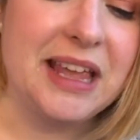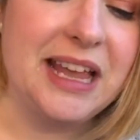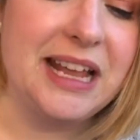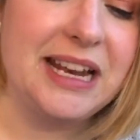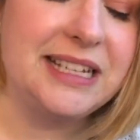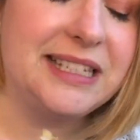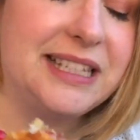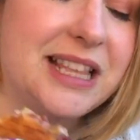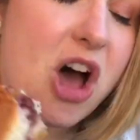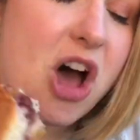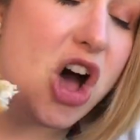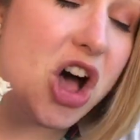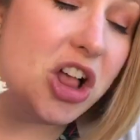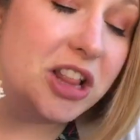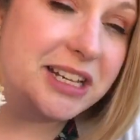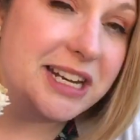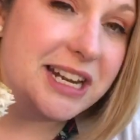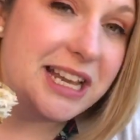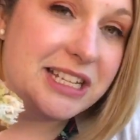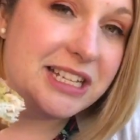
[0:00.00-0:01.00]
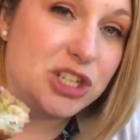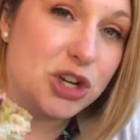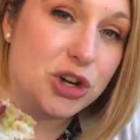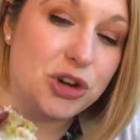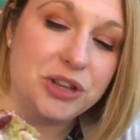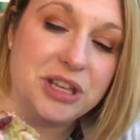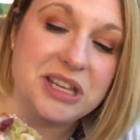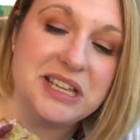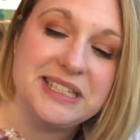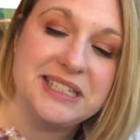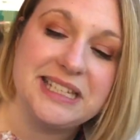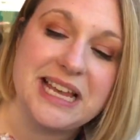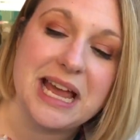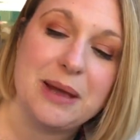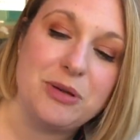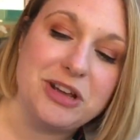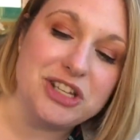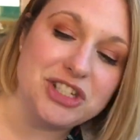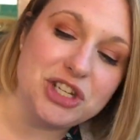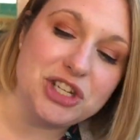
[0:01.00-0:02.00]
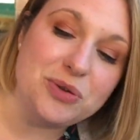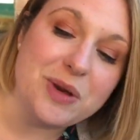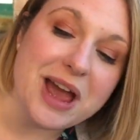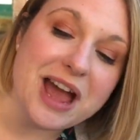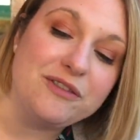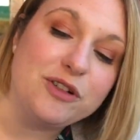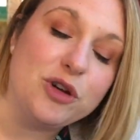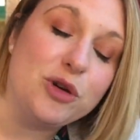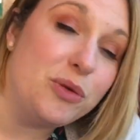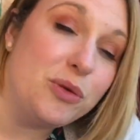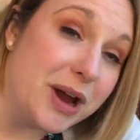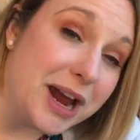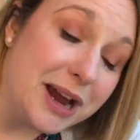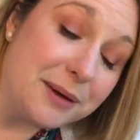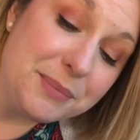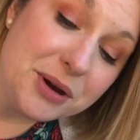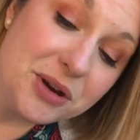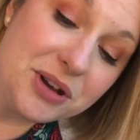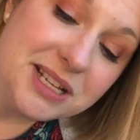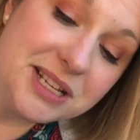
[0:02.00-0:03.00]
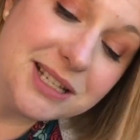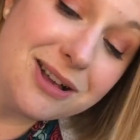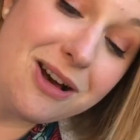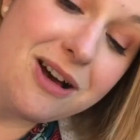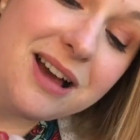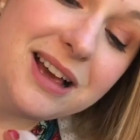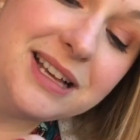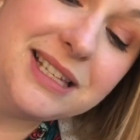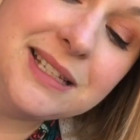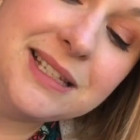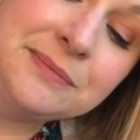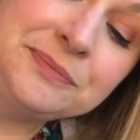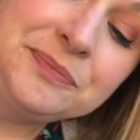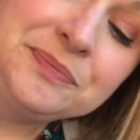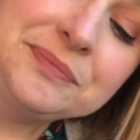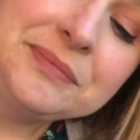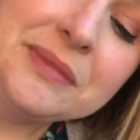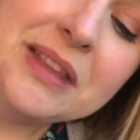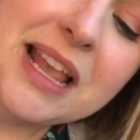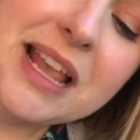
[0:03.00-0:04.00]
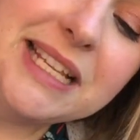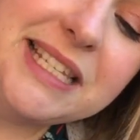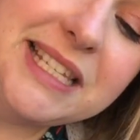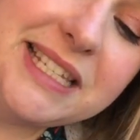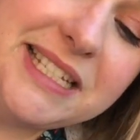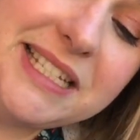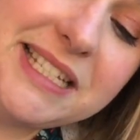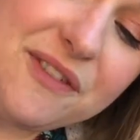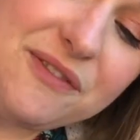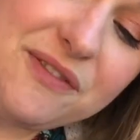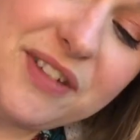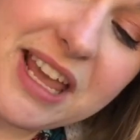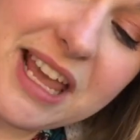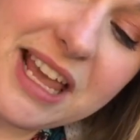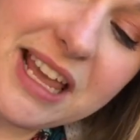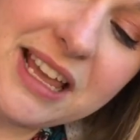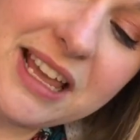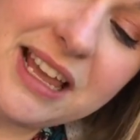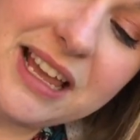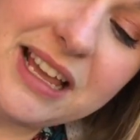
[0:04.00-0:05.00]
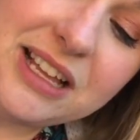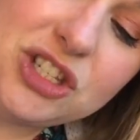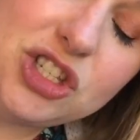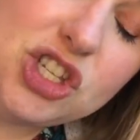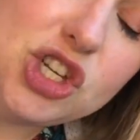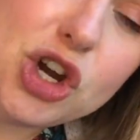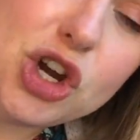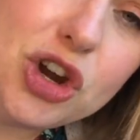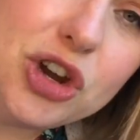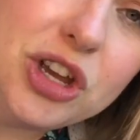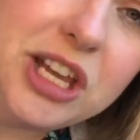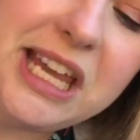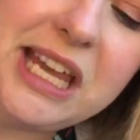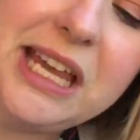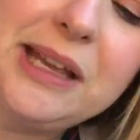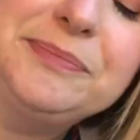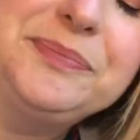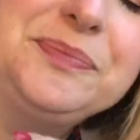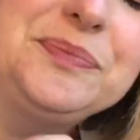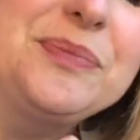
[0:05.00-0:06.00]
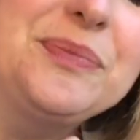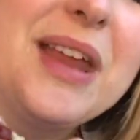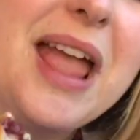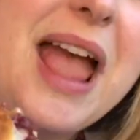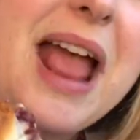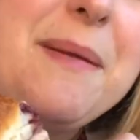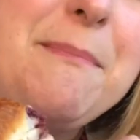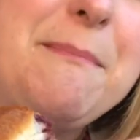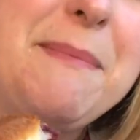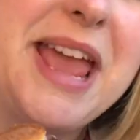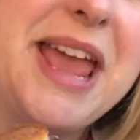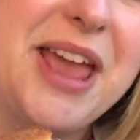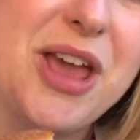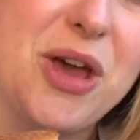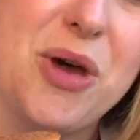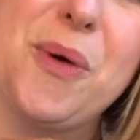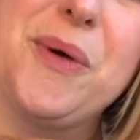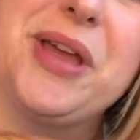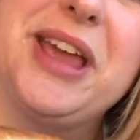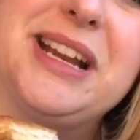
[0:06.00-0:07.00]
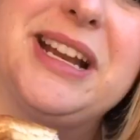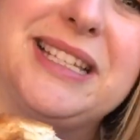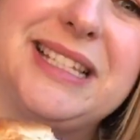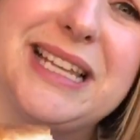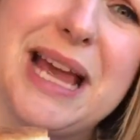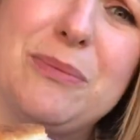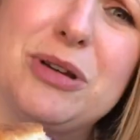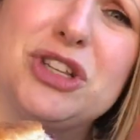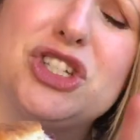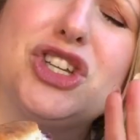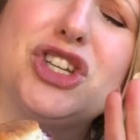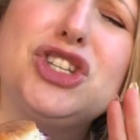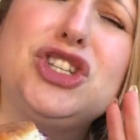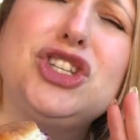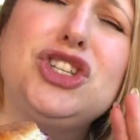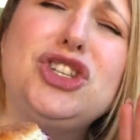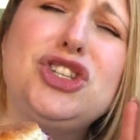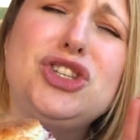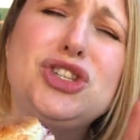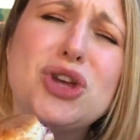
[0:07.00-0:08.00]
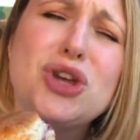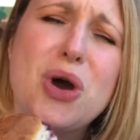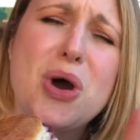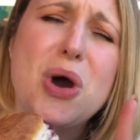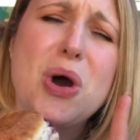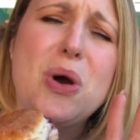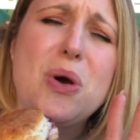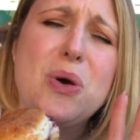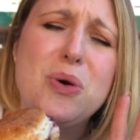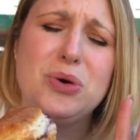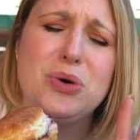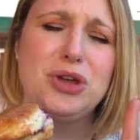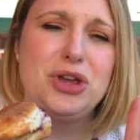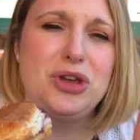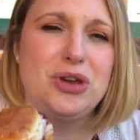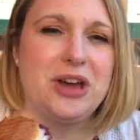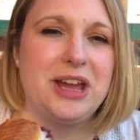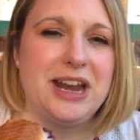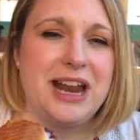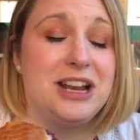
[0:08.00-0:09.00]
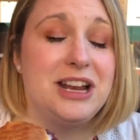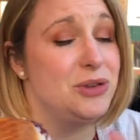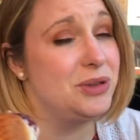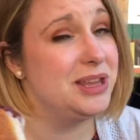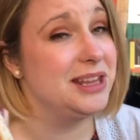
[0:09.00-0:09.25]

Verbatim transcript: It is the holiday turkey sandwich. You have cranberry sauce, stuffing, turkey, and mayo in a sandwich. It's so good, and you